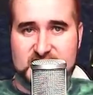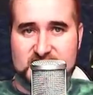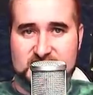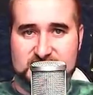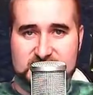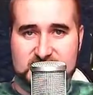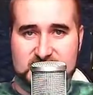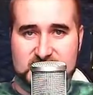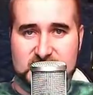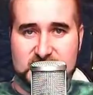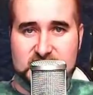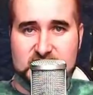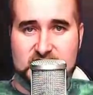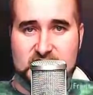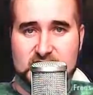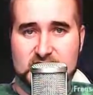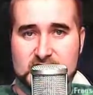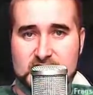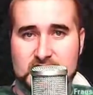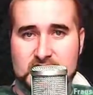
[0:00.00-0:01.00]
video
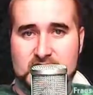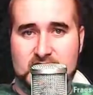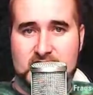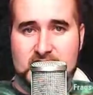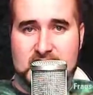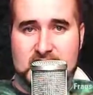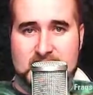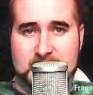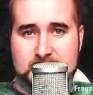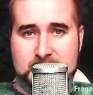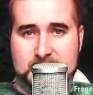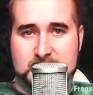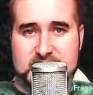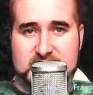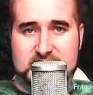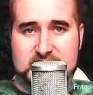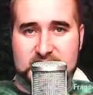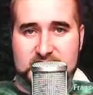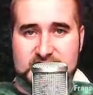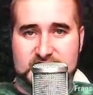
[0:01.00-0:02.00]
and
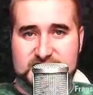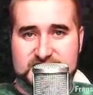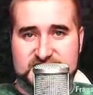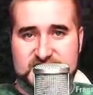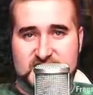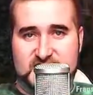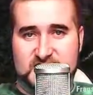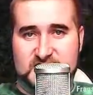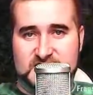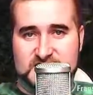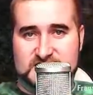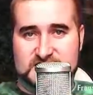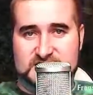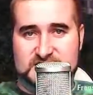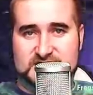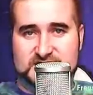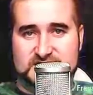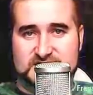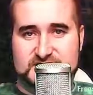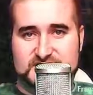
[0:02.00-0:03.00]
made all those
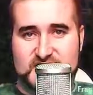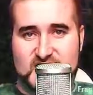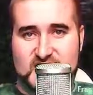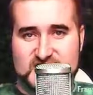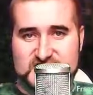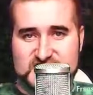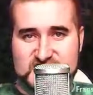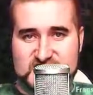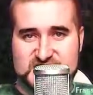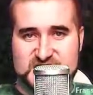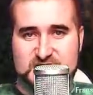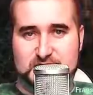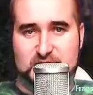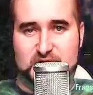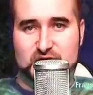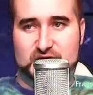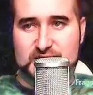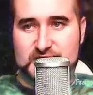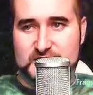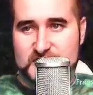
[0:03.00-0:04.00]
numbers
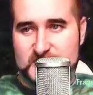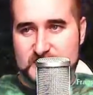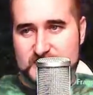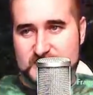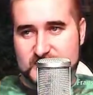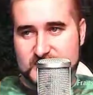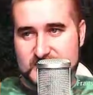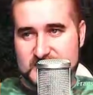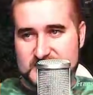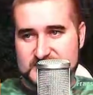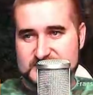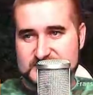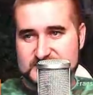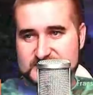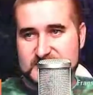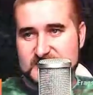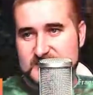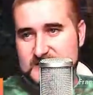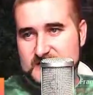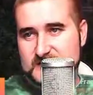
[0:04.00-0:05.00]
digestible for you guys.
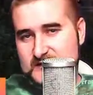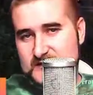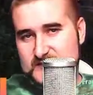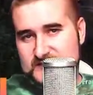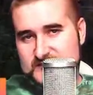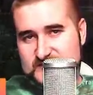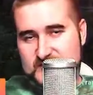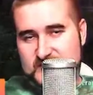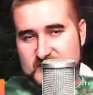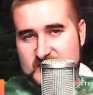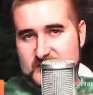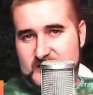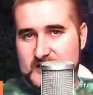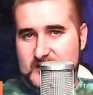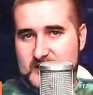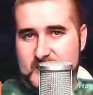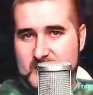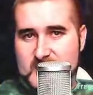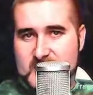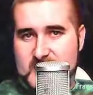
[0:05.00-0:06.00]
So
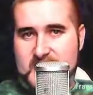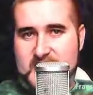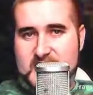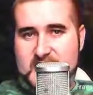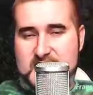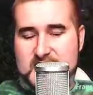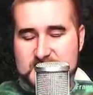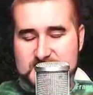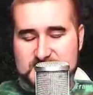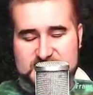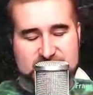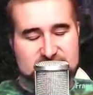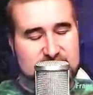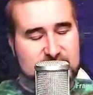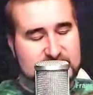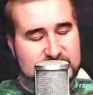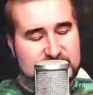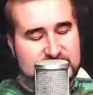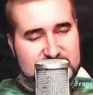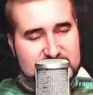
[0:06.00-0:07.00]
I am so
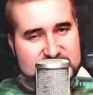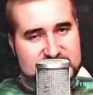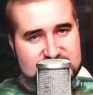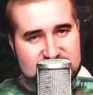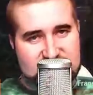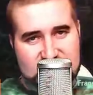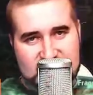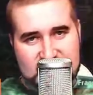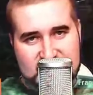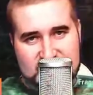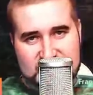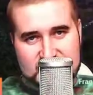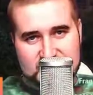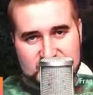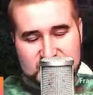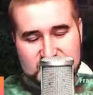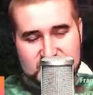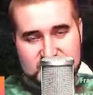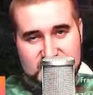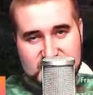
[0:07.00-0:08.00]
fucking tired. I'm
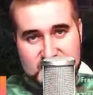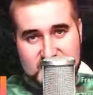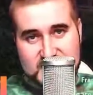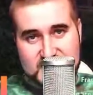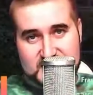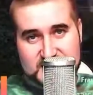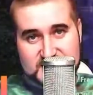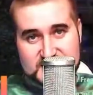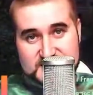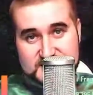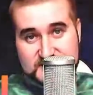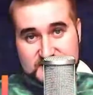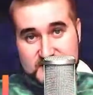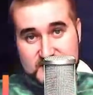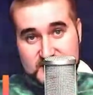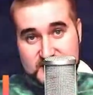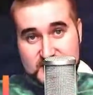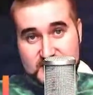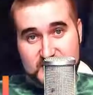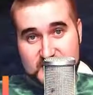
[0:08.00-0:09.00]
going to go edit this
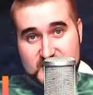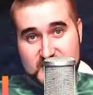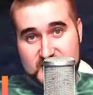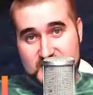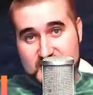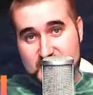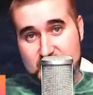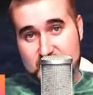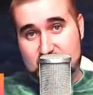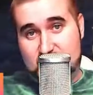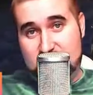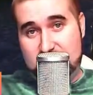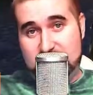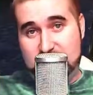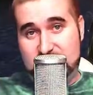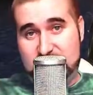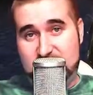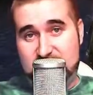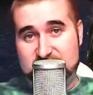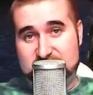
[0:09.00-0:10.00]
video, and I am
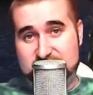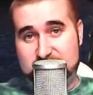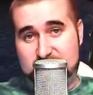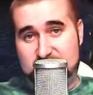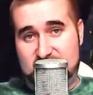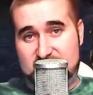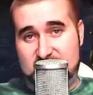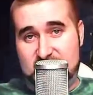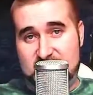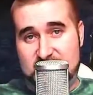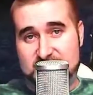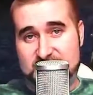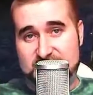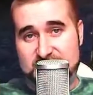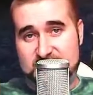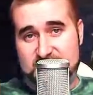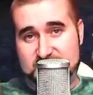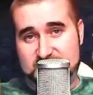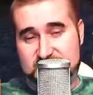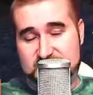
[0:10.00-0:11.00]
going to pass
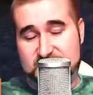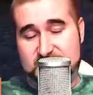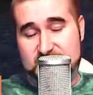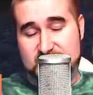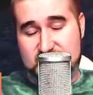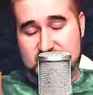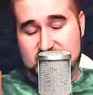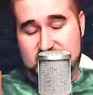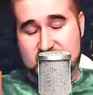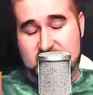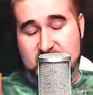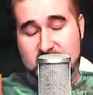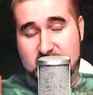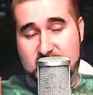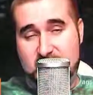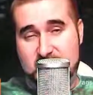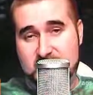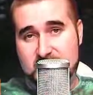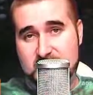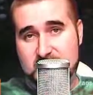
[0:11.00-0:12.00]
the fuck out.
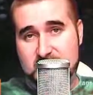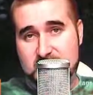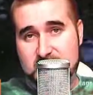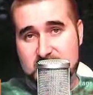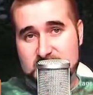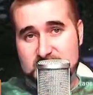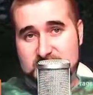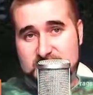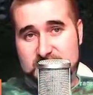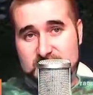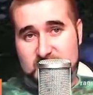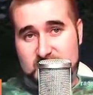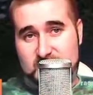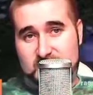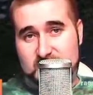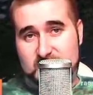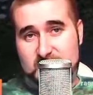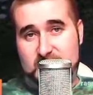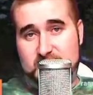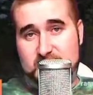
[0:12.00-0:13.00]

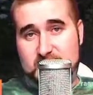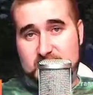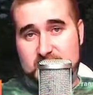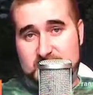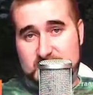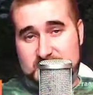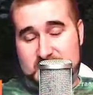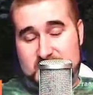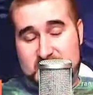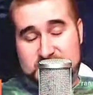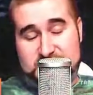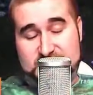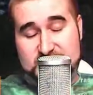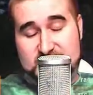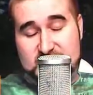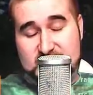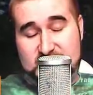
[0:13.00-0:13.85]
So catch you later,